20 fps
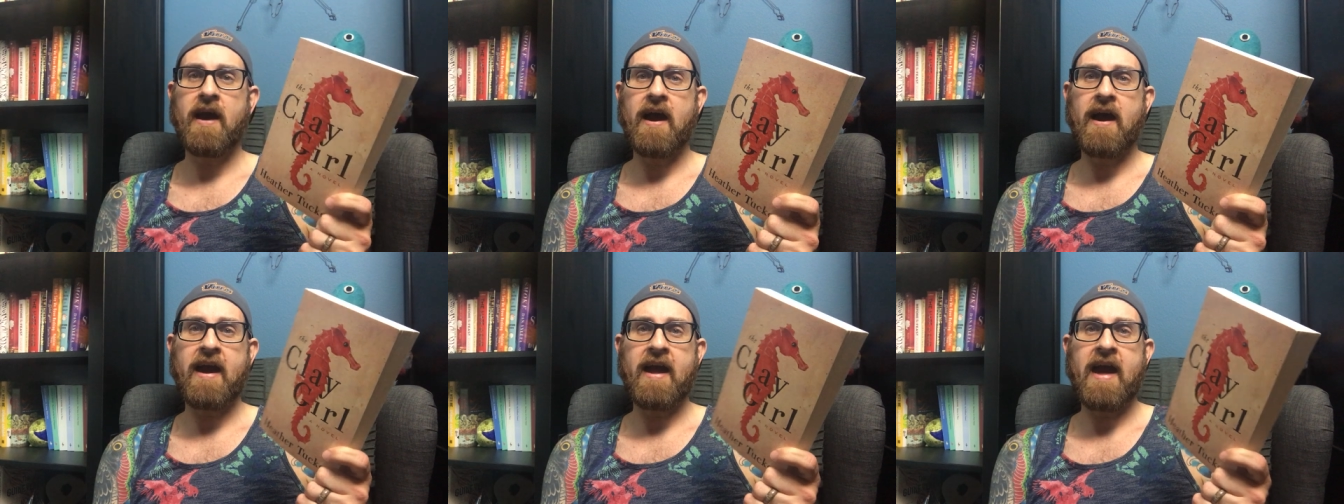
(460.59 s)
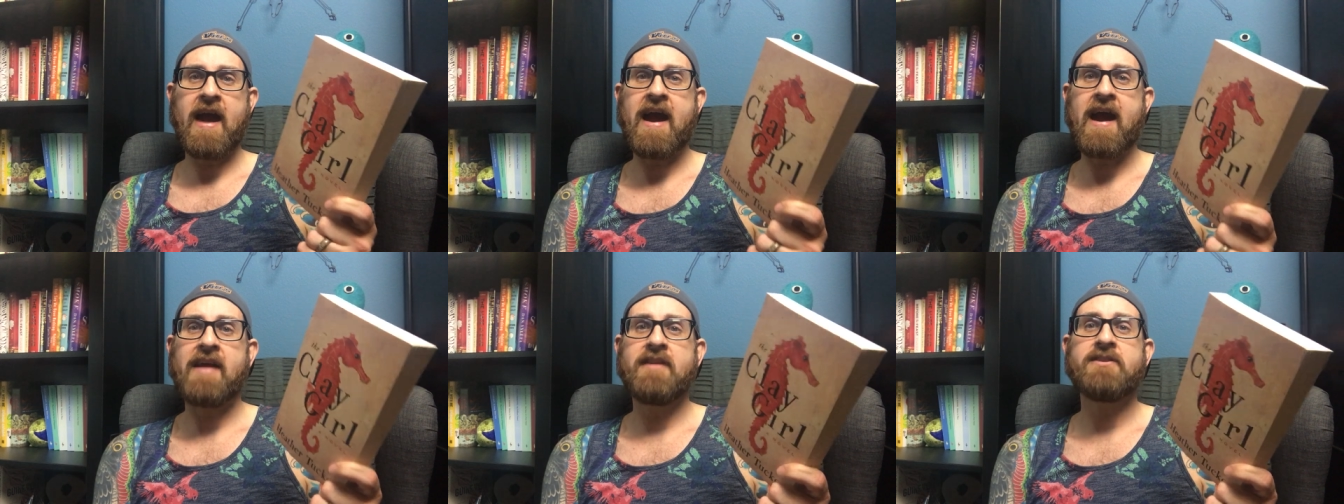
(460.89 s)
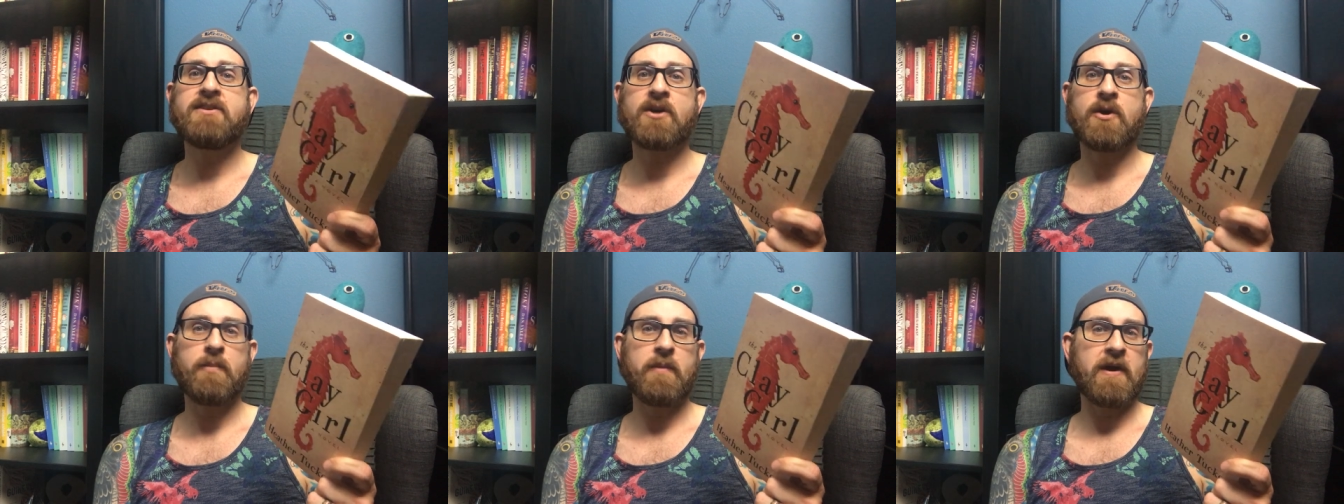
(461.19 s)
I had
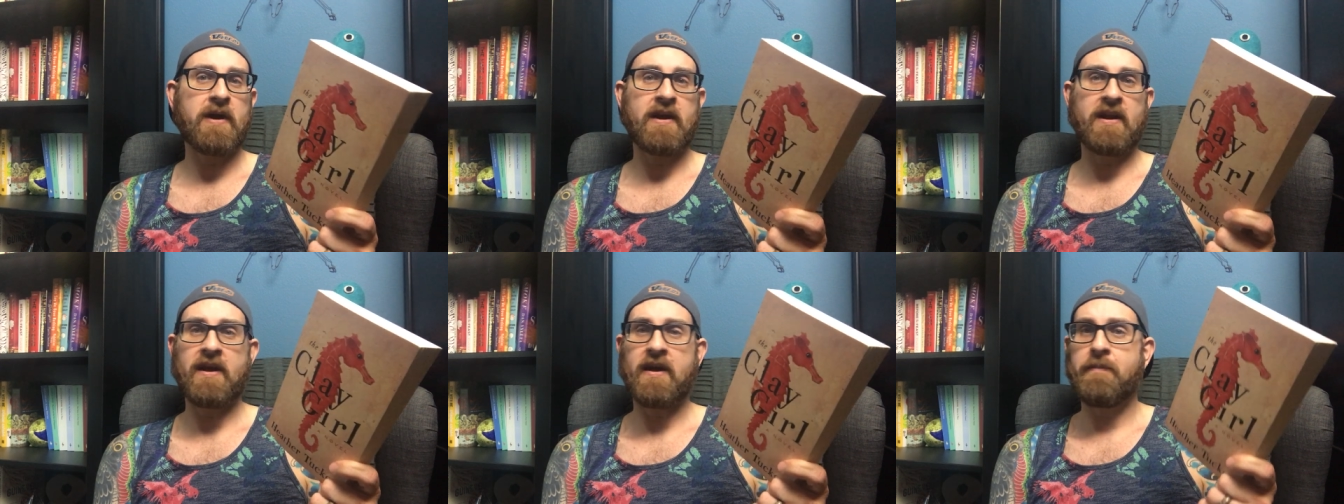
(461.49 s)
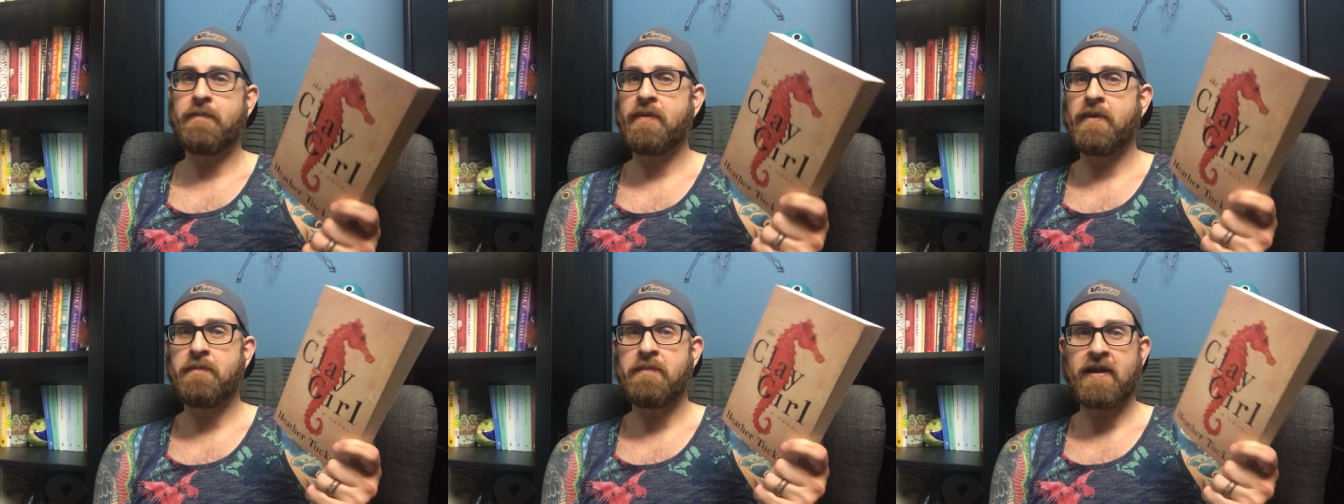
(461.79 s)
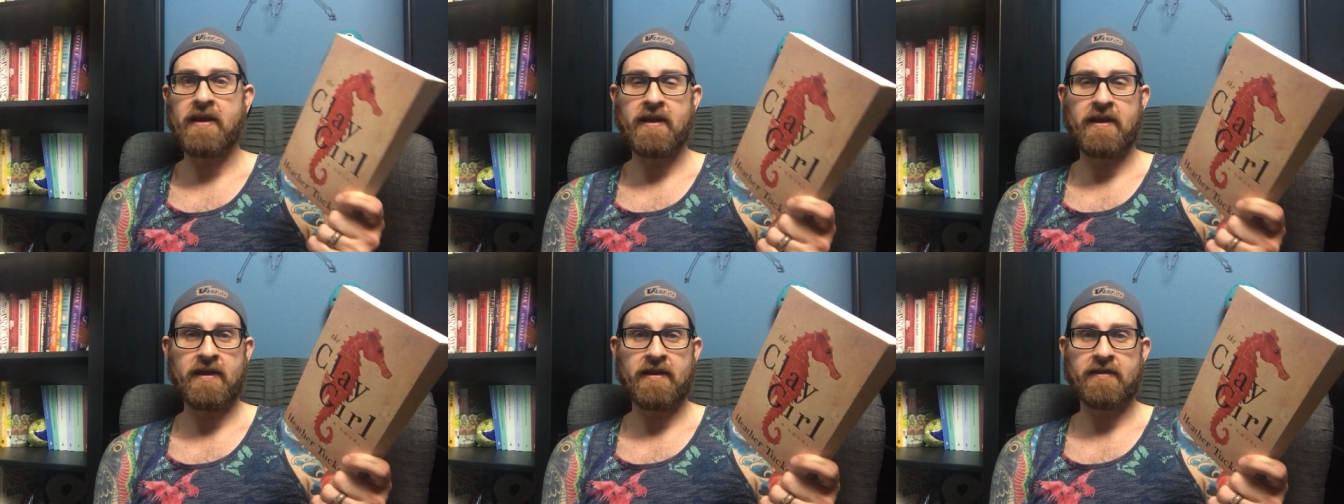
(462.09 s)
to go pick it up
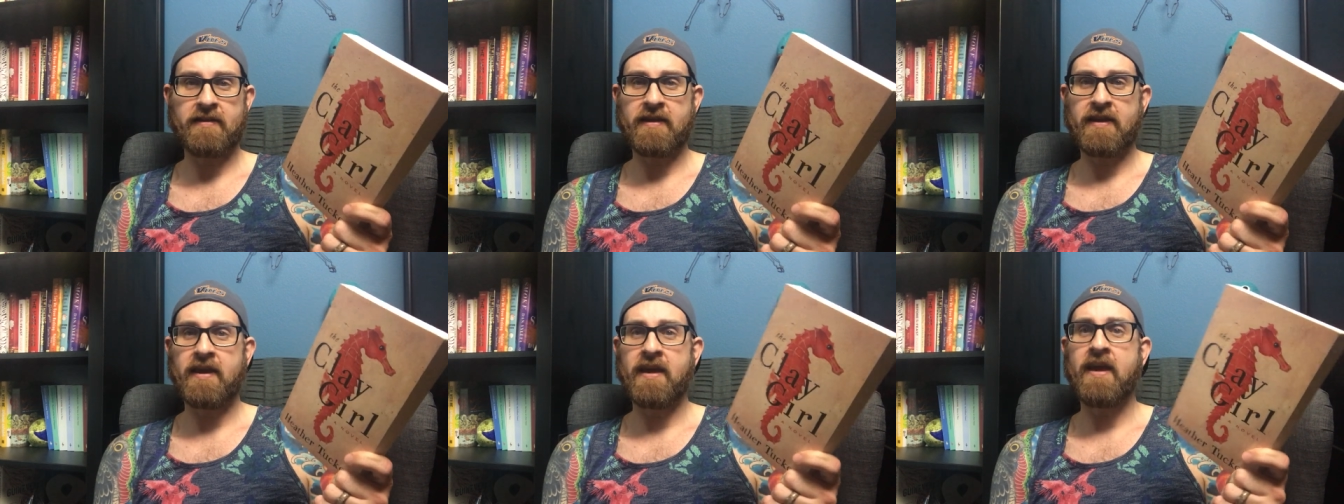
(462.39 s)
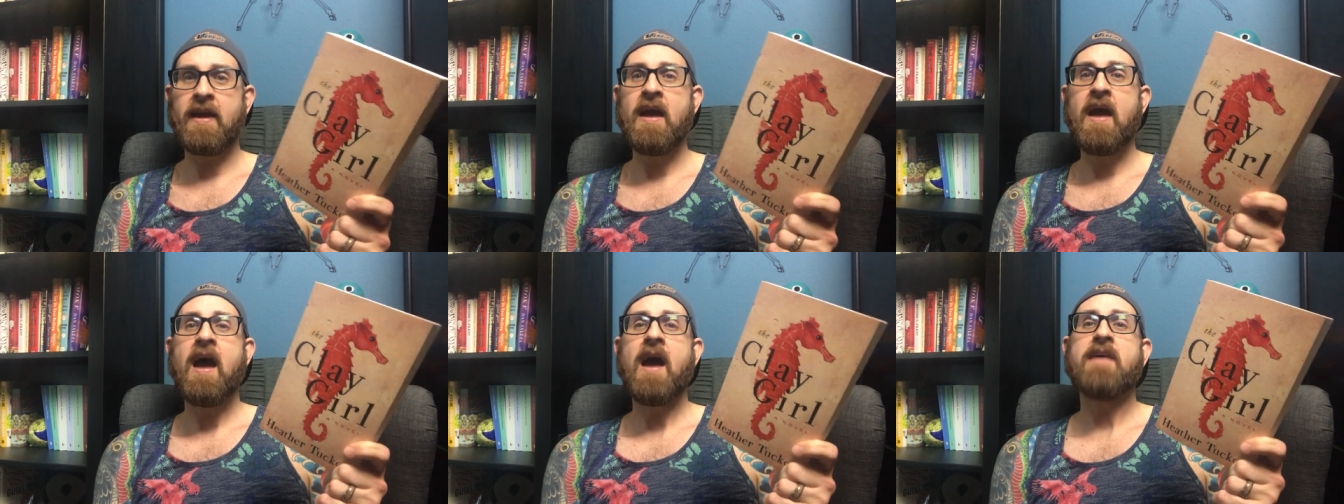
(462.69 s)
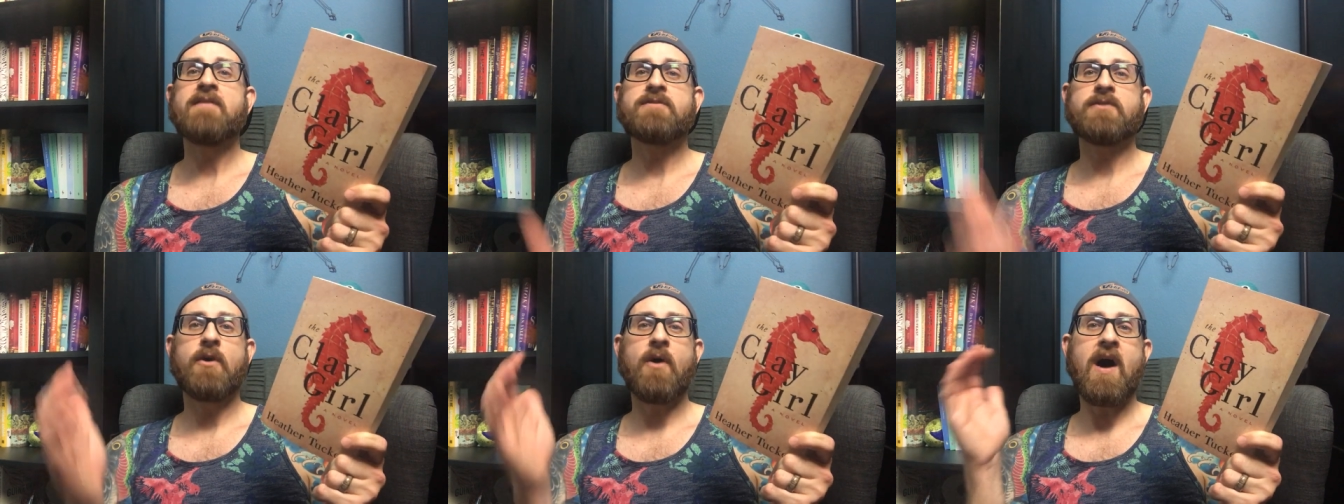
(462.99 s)
immediately,
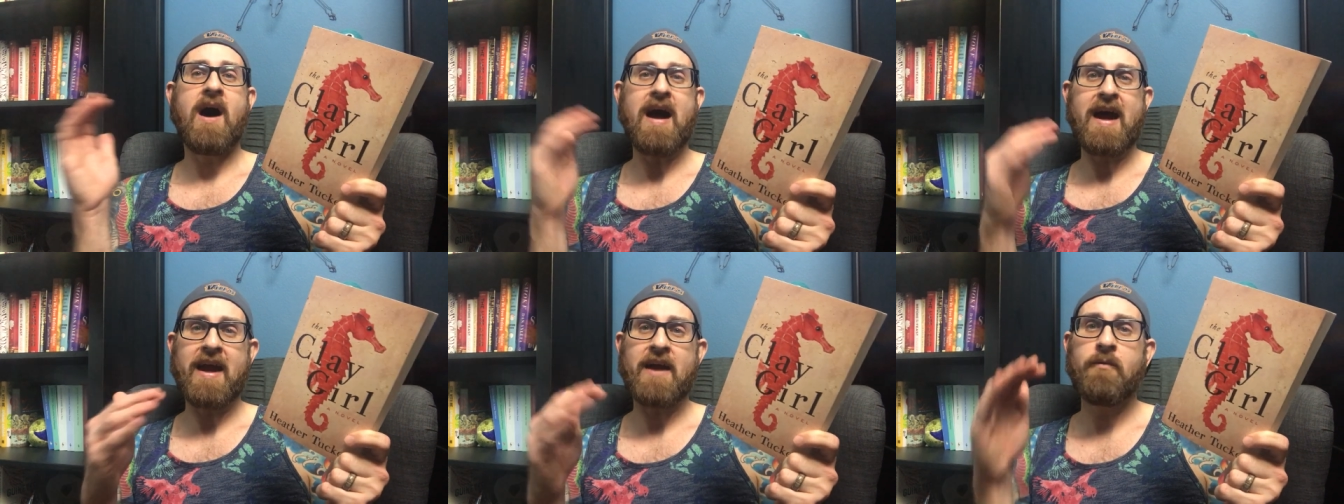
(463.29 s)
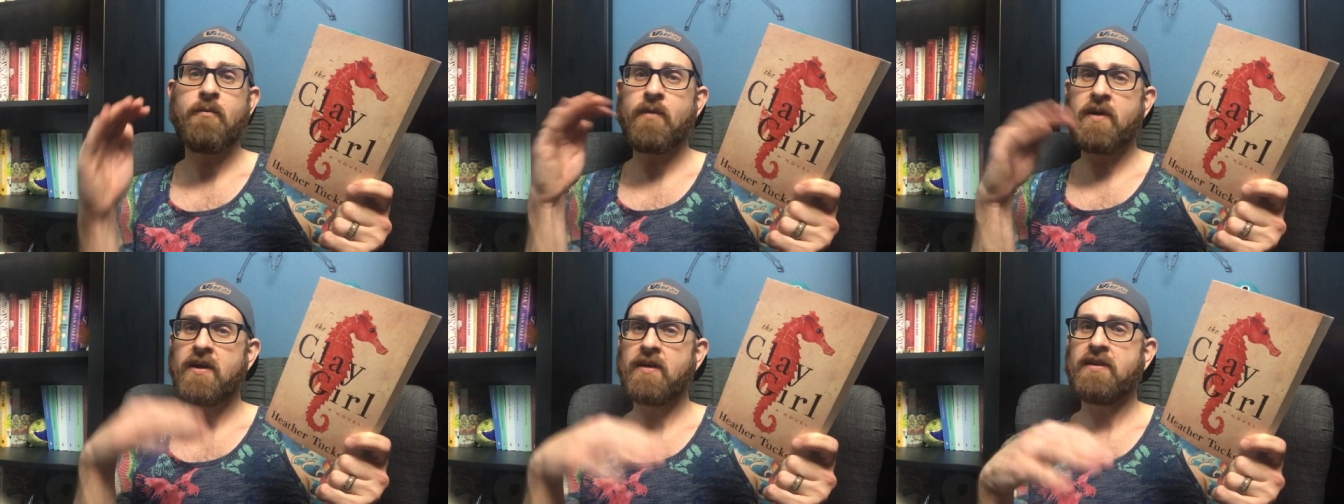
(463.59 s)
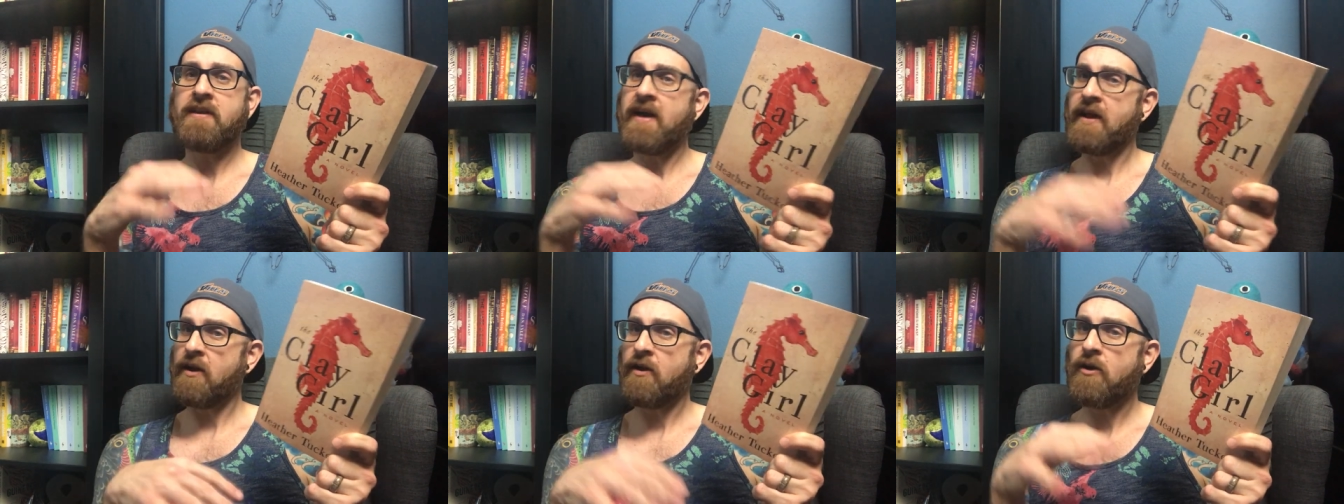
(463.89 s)
so I will
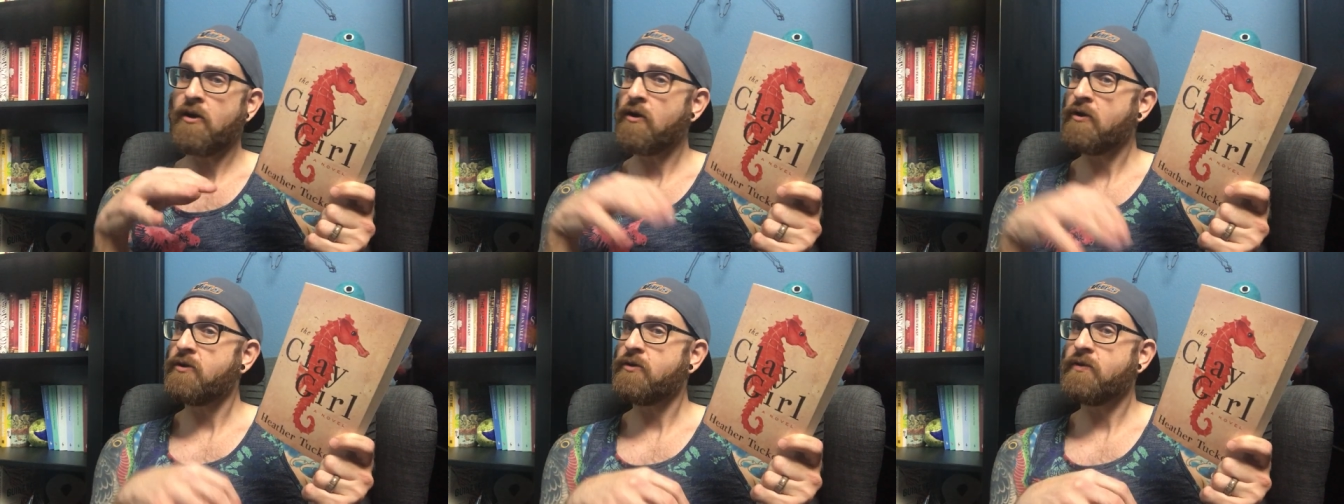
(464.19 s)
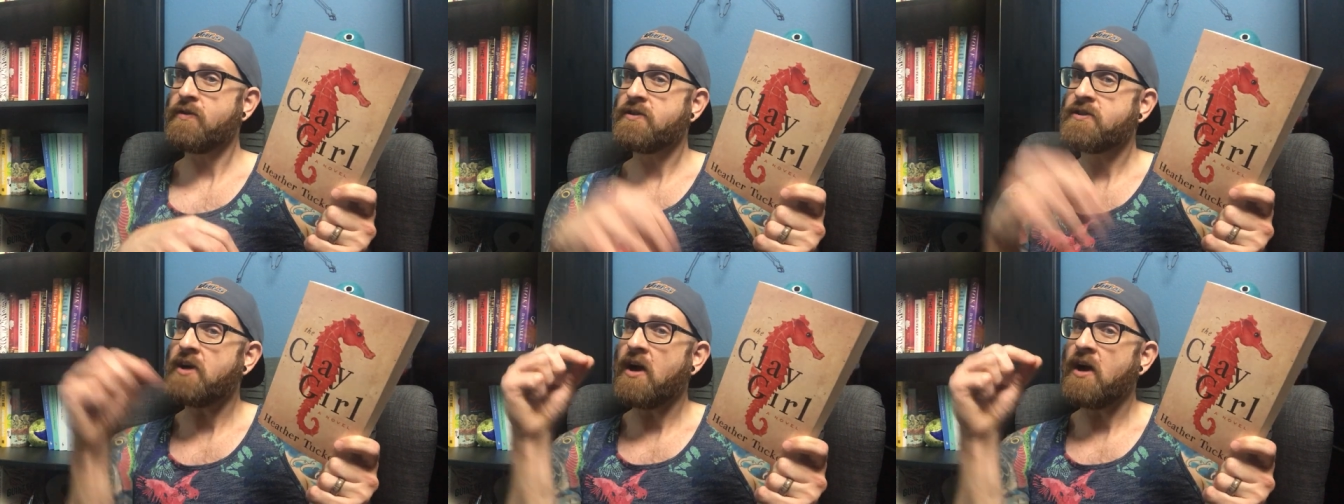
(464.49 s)
let her do the